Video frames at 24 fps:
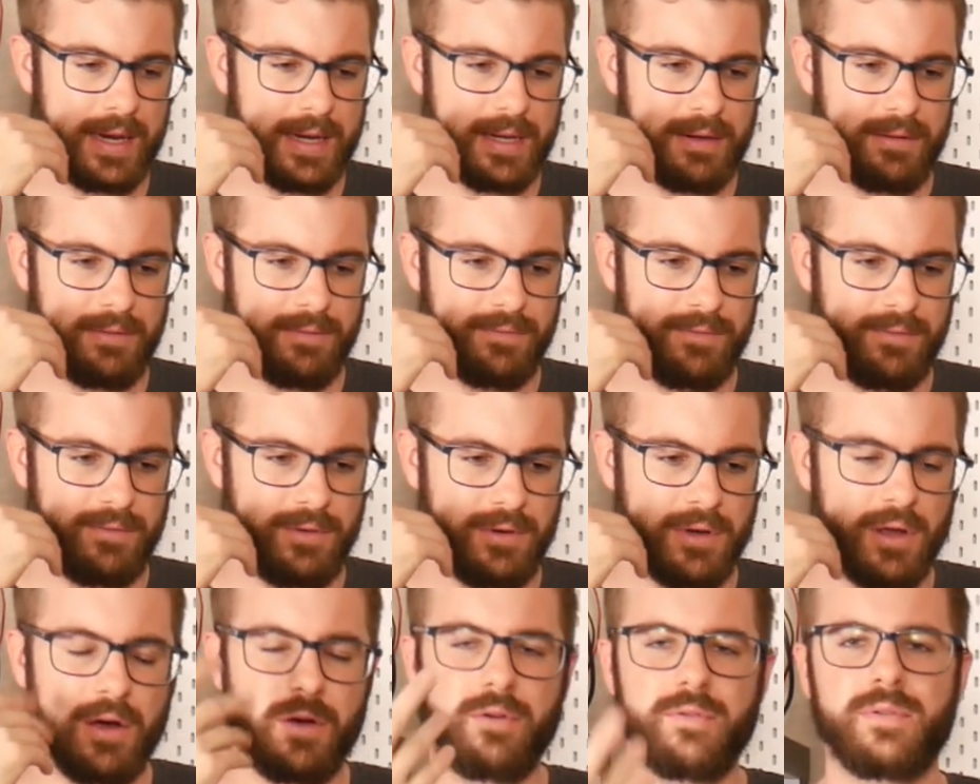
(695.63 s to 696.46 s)
kind of
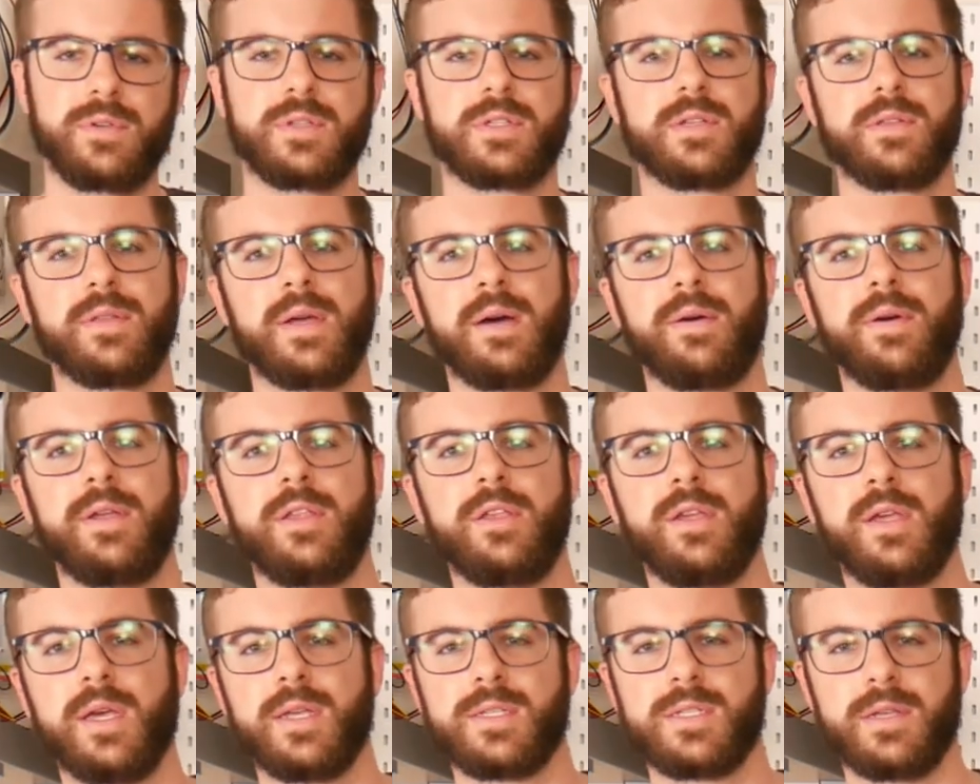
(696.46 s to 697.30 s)
known, so that way
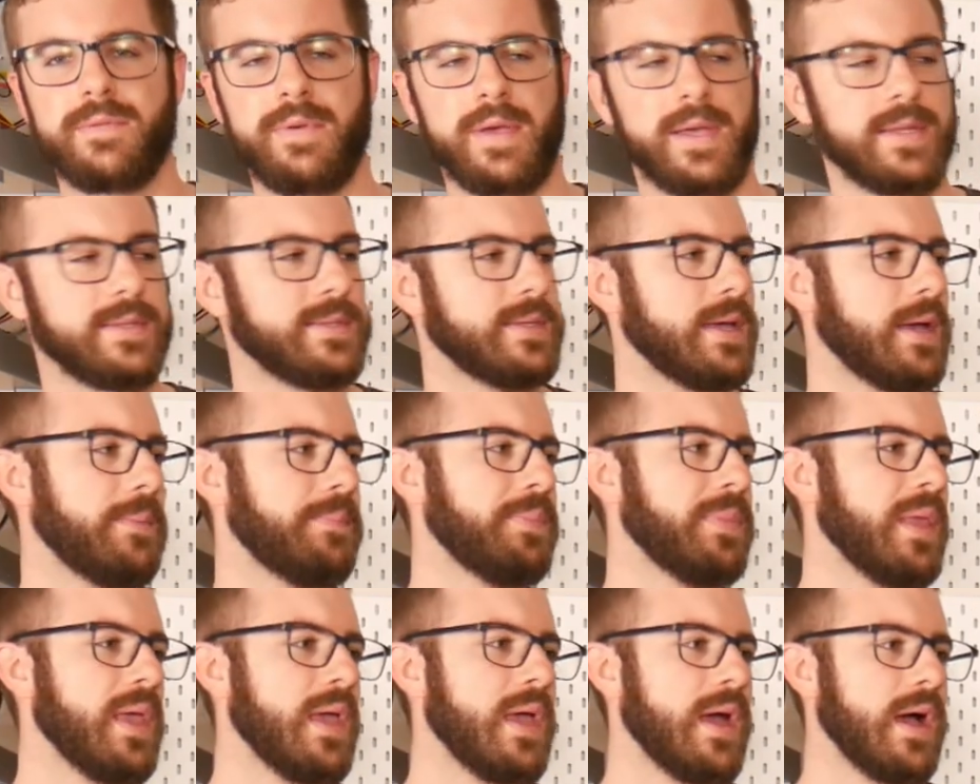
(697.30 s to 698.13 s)
you guys have a heads
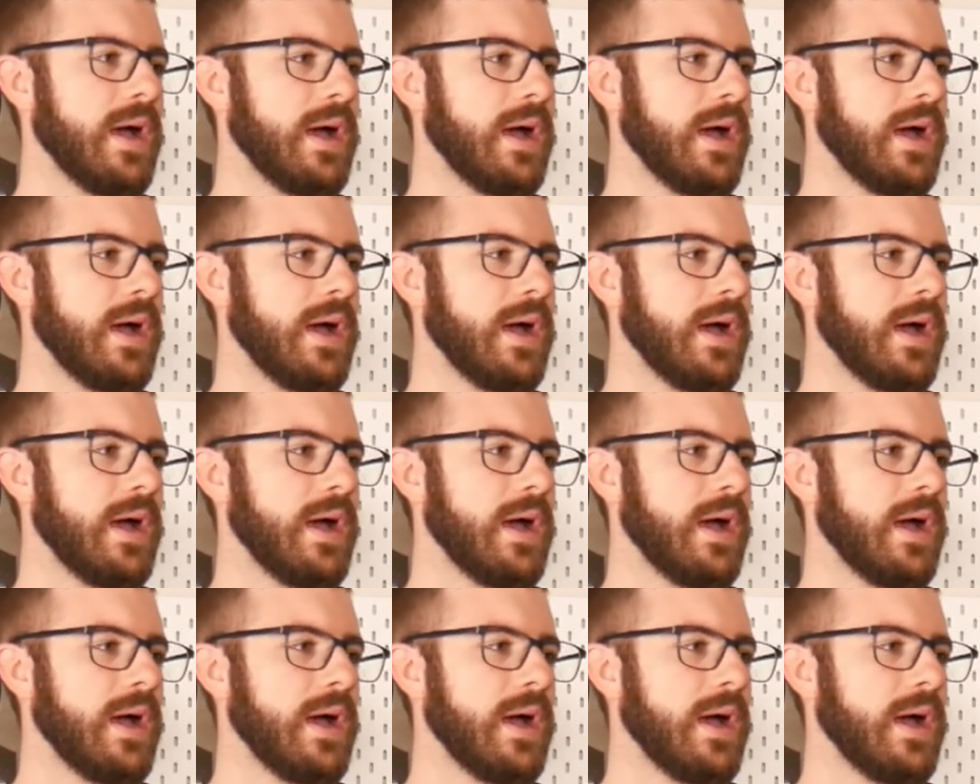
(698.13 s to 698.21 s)
up.